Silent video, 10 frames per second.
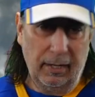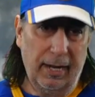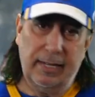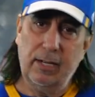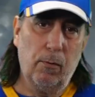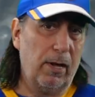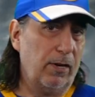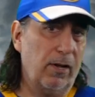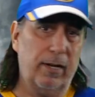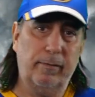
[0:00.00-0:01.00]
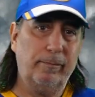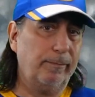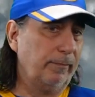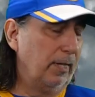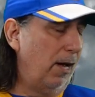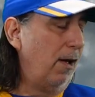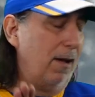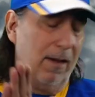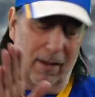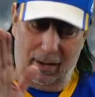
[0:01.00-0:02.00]
I can go on and on.
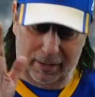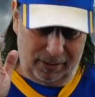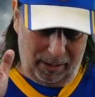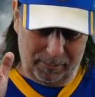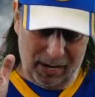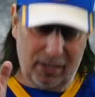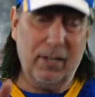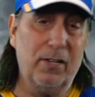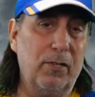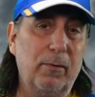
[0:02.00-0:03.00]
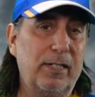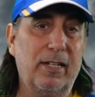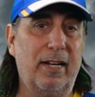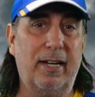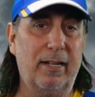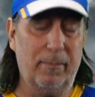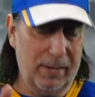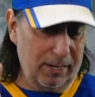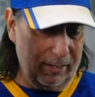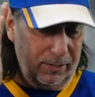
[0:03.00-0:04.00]
I'm not going to do it today. I'm
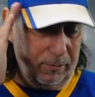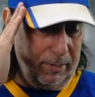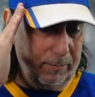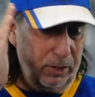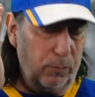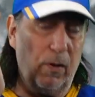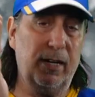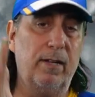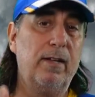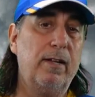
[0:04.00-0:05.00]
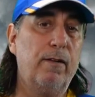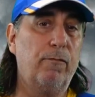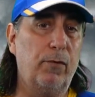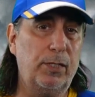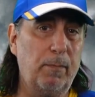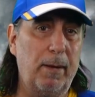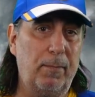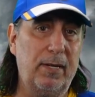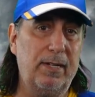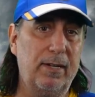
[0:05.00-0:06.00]
not going to do it. I just want to voice my
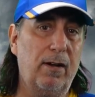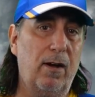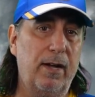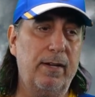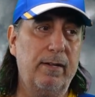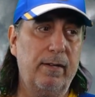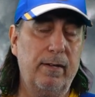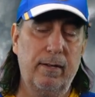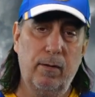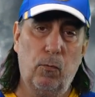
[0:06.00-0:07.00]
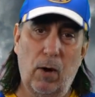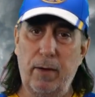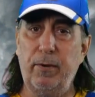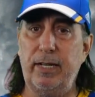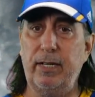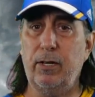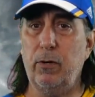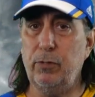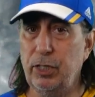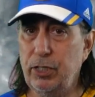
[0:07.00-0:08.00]
opinion on why we need a
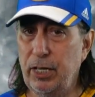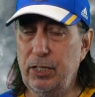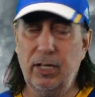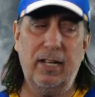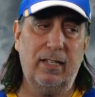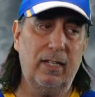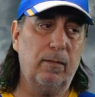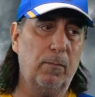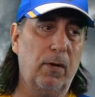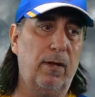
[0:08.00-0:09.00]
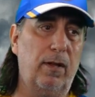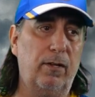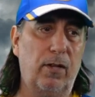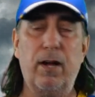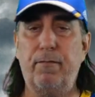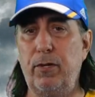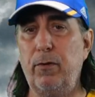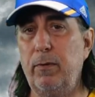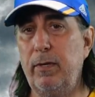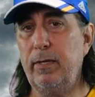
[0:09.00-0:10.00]
coaching change. And I think a lot of
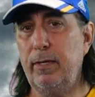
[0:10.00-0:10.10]
you